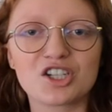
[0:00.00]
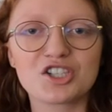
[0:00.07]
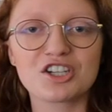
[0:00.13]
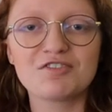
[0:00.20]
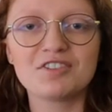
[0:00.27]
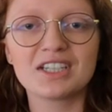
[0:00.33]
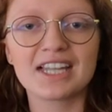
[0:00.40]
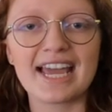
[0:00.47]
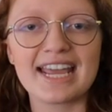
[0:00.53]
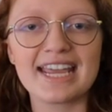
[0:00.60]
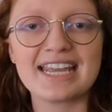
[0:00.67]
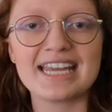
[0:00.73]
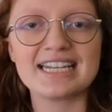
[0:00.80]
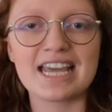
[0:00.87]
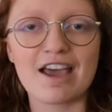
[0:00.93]
our Chick fil
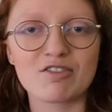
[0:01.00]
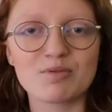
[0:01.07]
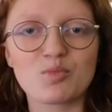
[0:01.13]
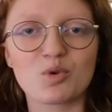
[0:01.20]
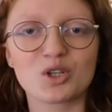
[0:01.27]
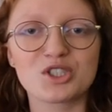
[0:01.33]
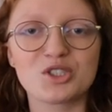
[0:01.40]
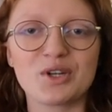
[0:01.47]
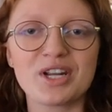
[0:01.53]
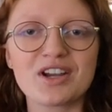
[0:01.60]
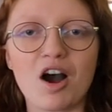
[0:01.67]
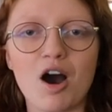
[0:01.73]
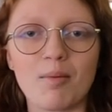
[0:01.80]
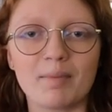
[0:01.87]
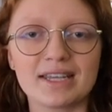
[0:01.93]
A in Davenport
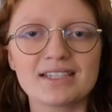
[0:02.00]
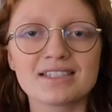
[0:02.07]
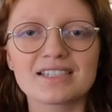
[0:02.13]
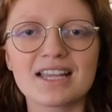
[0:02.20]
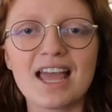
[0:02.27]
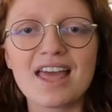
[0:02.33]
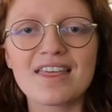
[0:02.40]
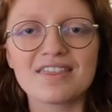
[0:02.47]
Student Commons.